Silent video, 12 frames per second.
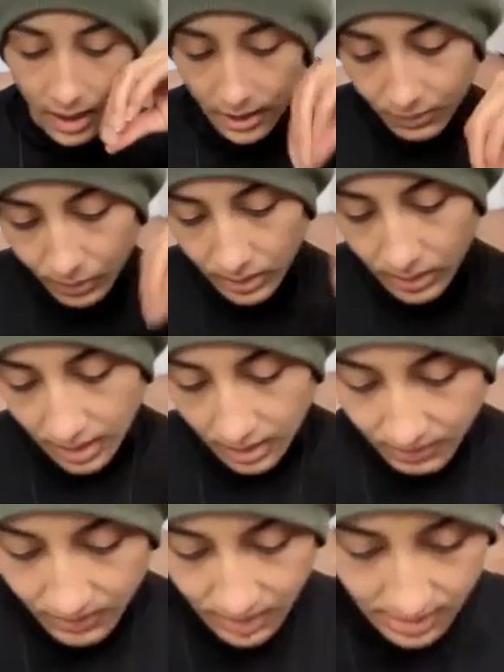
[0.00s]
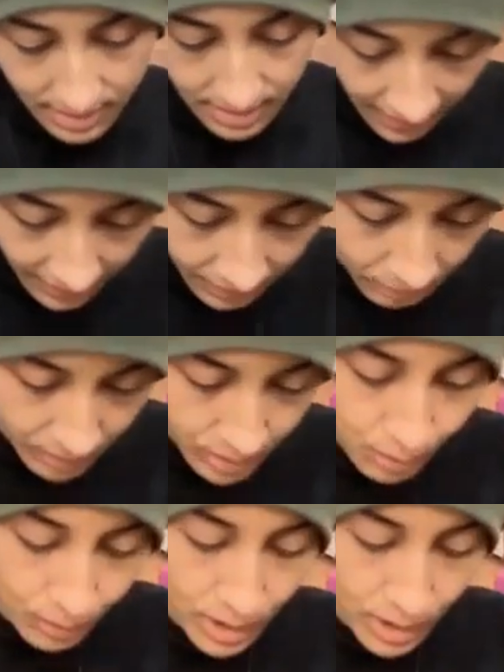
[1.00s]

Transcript: If we think of it as that which